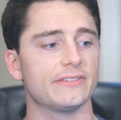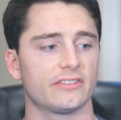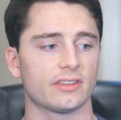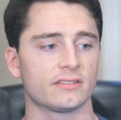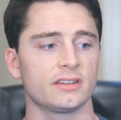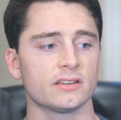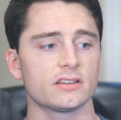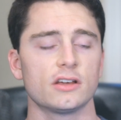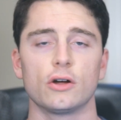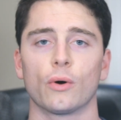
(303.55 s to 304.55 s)
it's sentient
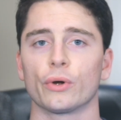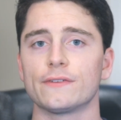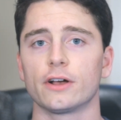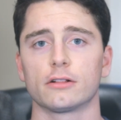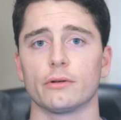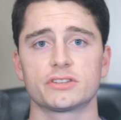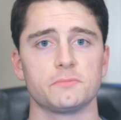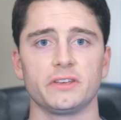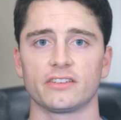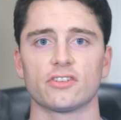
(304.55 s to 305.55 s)
or even close to
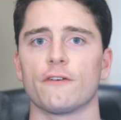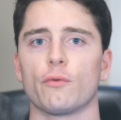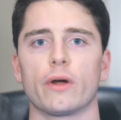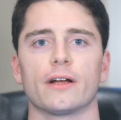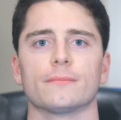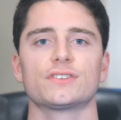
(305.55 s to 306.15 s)
being self-aware.